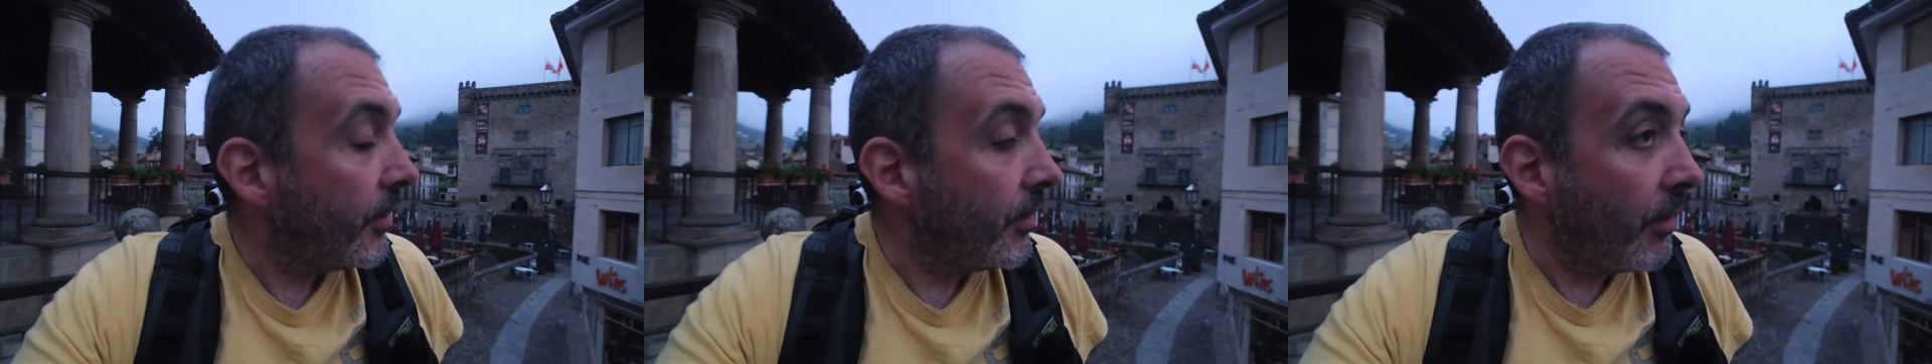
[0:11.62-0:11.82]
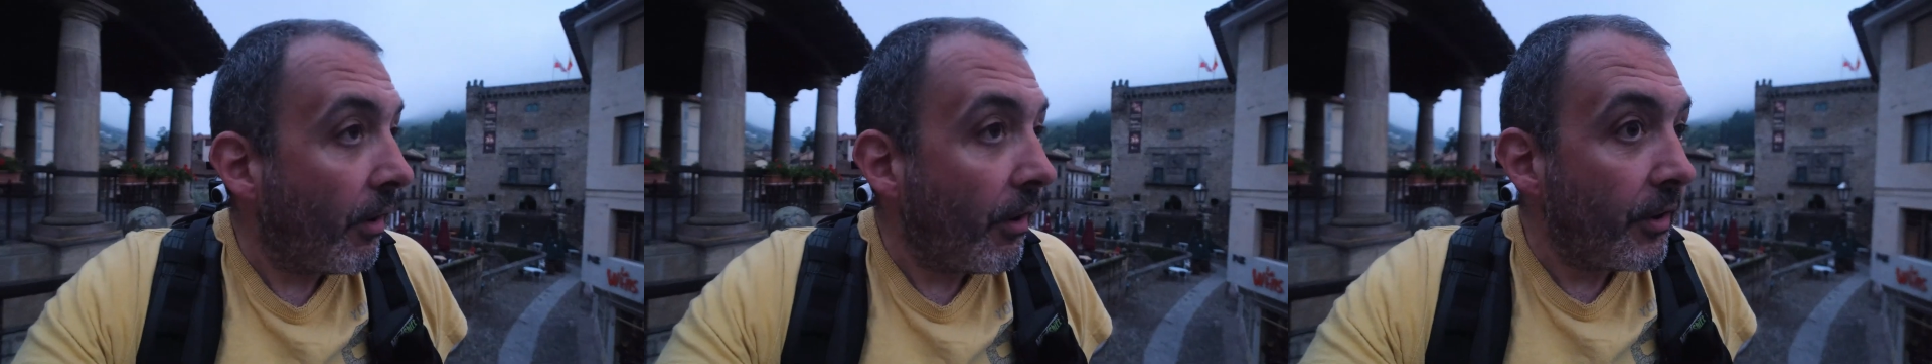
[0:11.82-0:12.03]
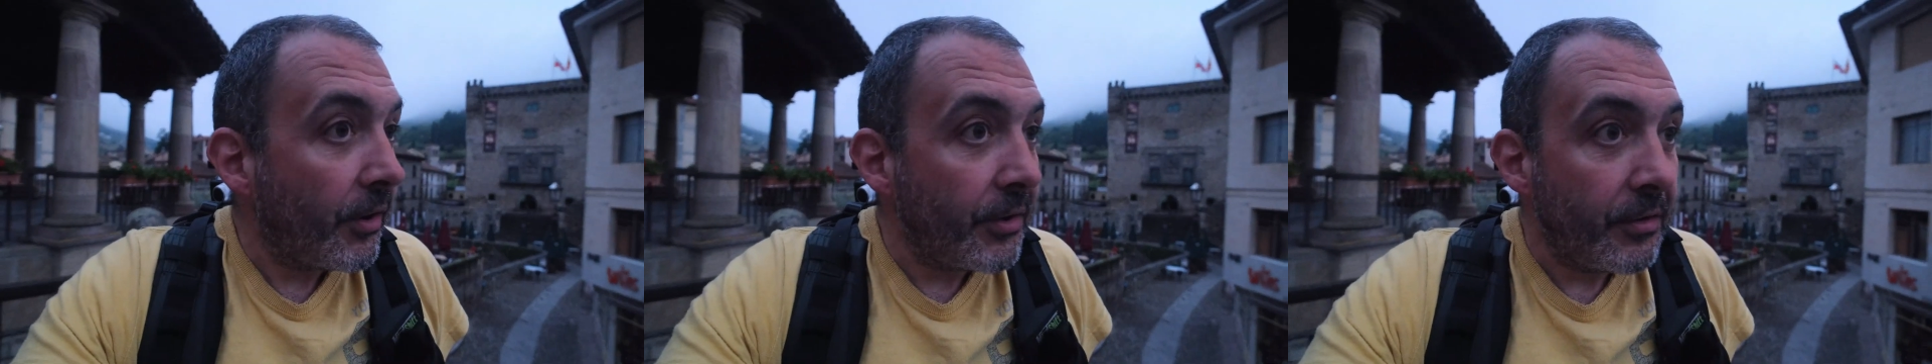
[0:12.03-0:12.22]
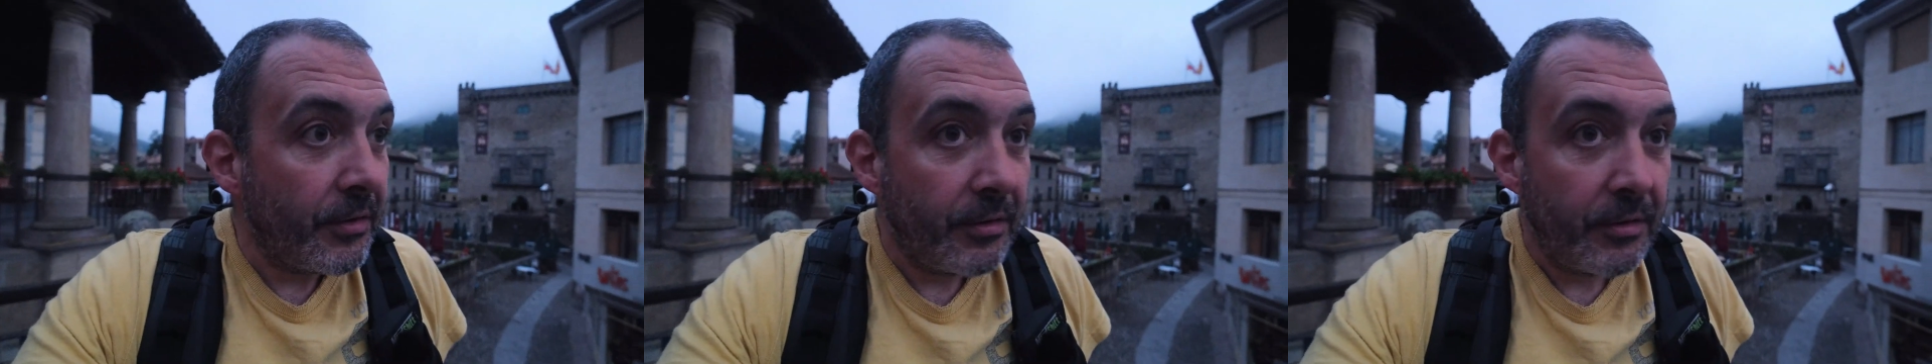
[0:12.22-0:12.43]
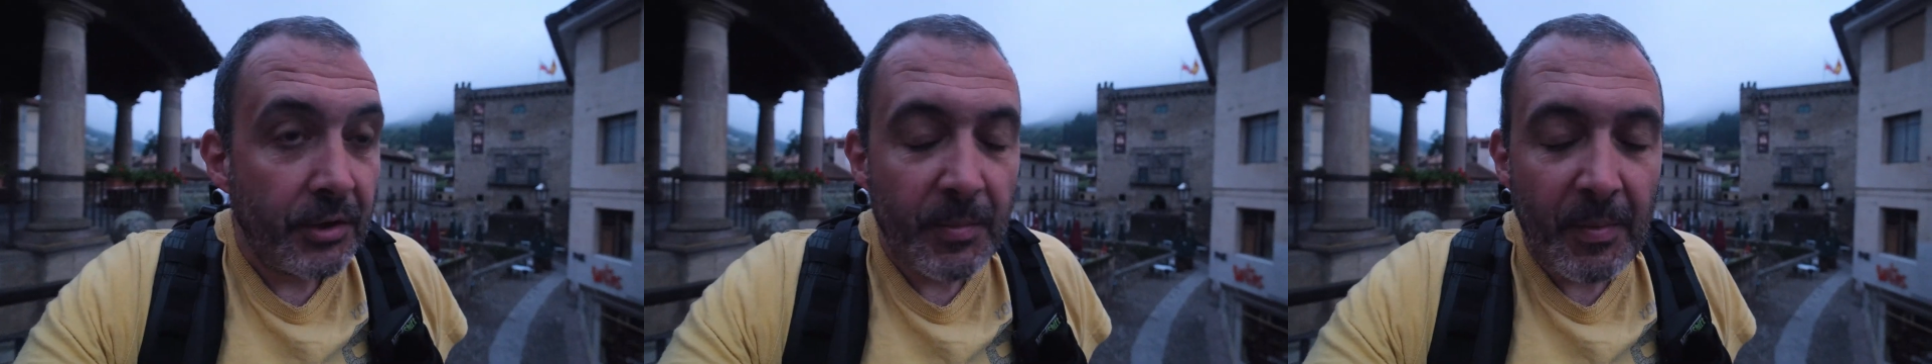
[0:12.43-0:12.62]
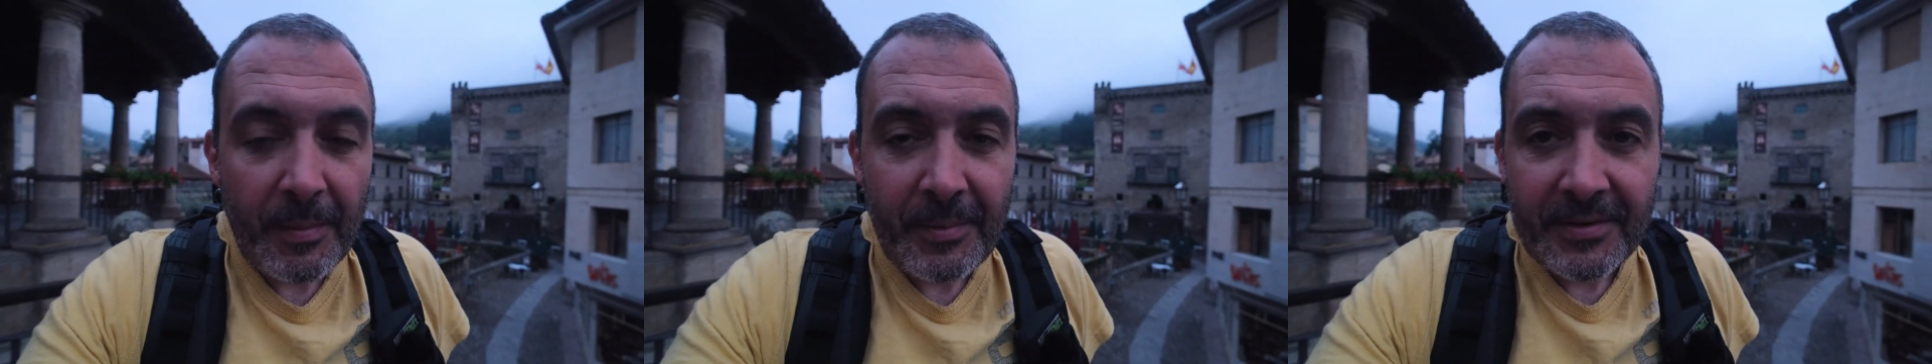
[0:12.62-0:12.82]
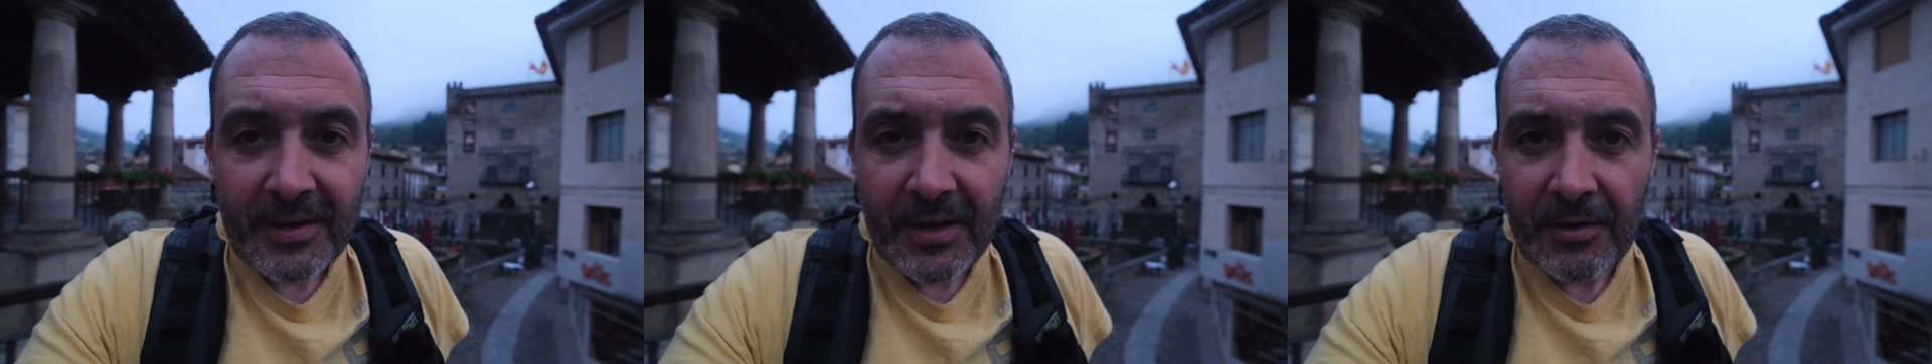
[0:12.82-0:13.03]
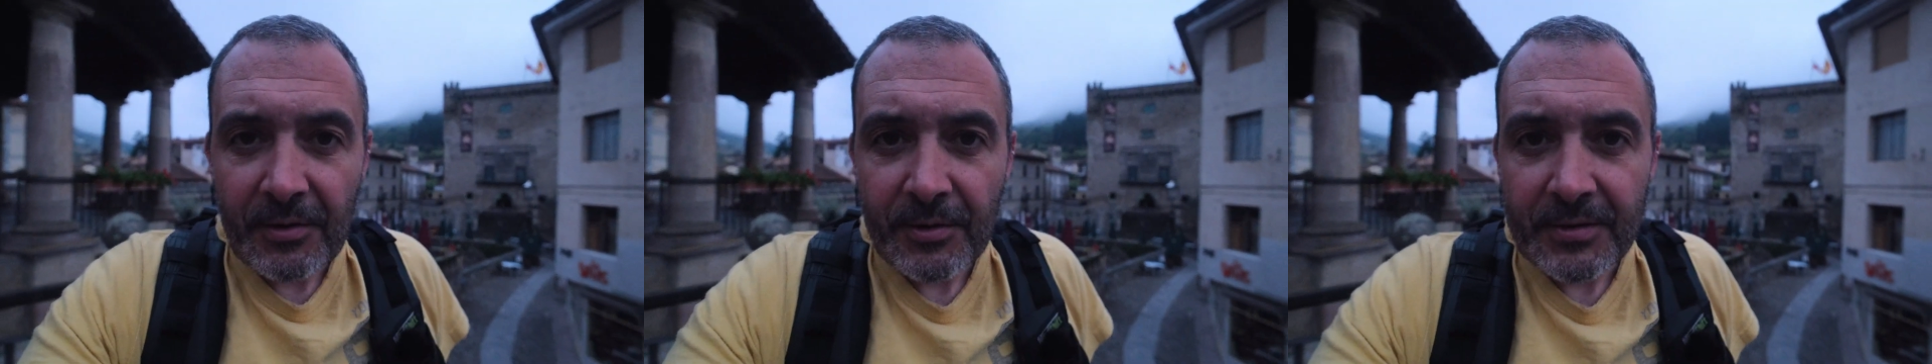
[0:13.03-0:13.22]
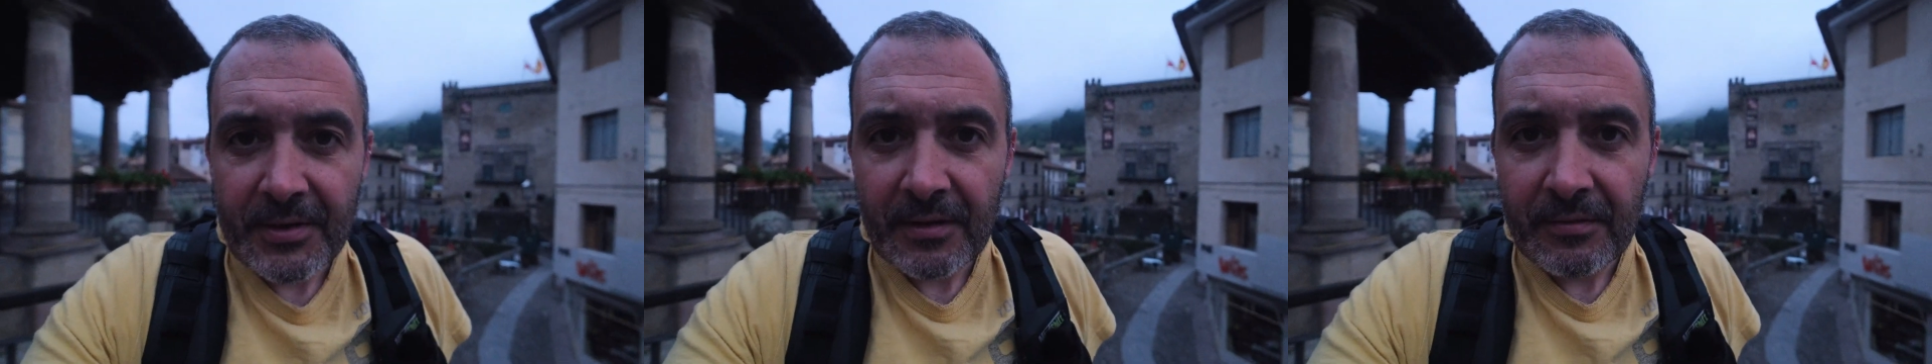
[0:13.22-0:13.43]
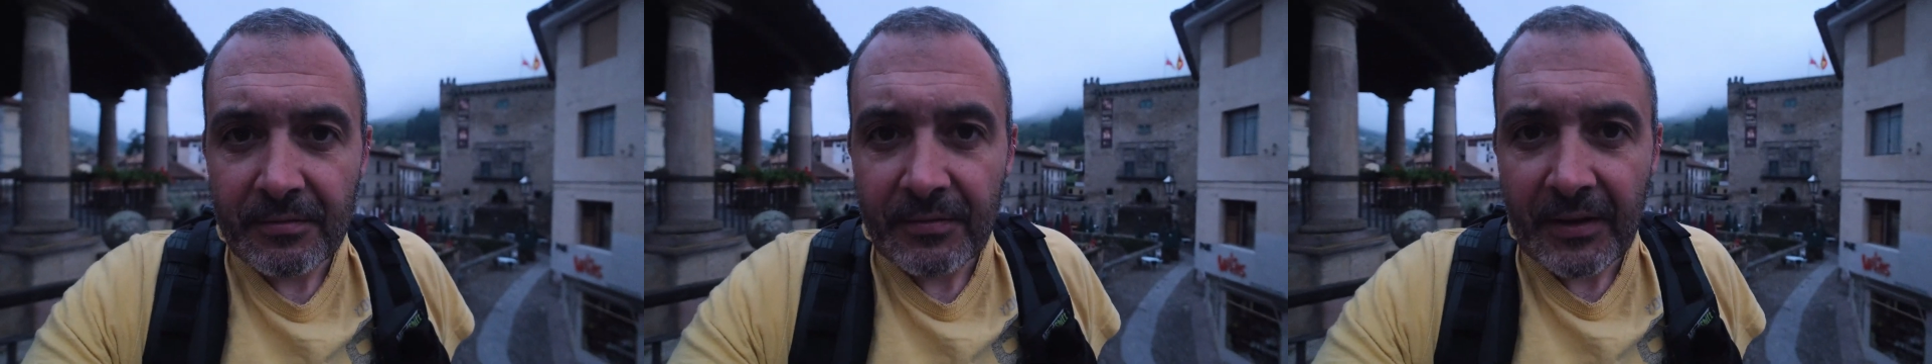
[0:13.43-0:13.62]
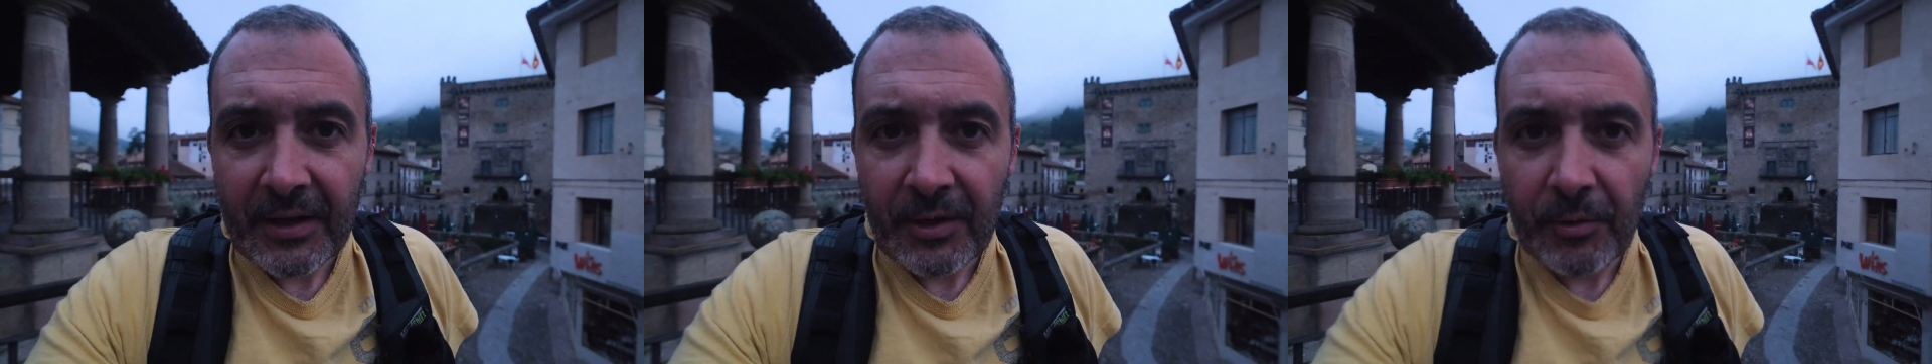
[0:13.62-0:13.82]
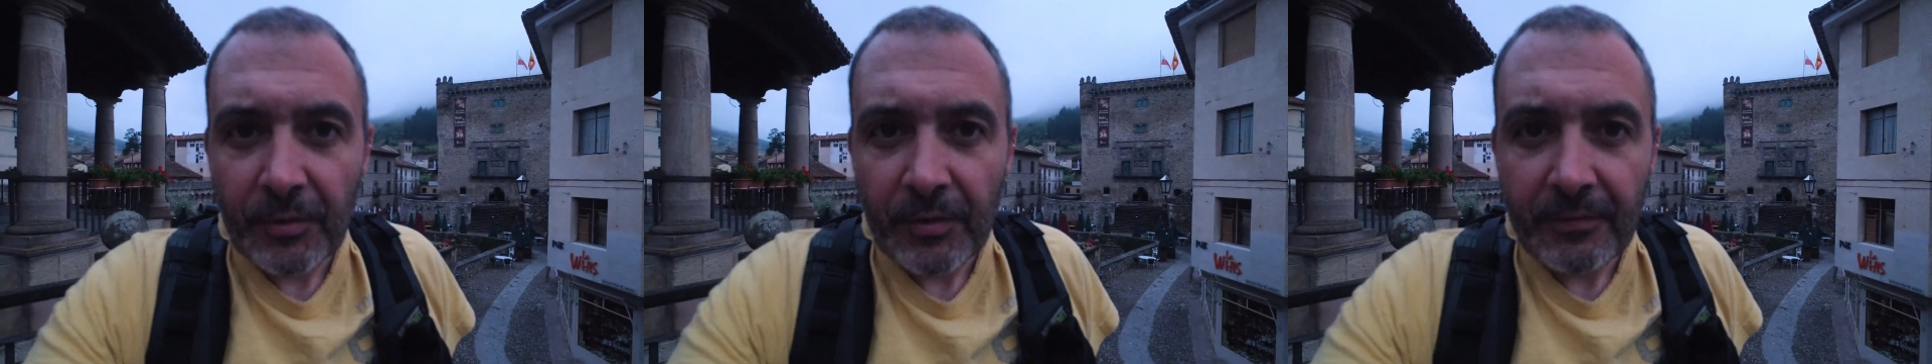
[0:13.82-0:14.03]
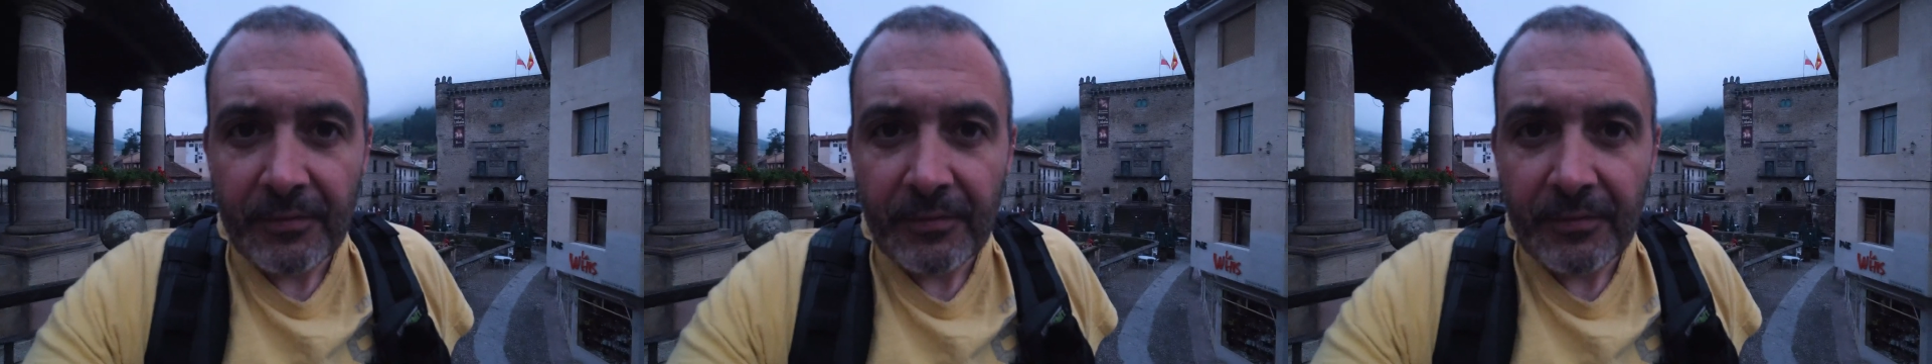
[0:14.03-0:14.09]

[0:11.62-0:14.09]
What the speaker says: Now, you may be saying to yourself, hang on,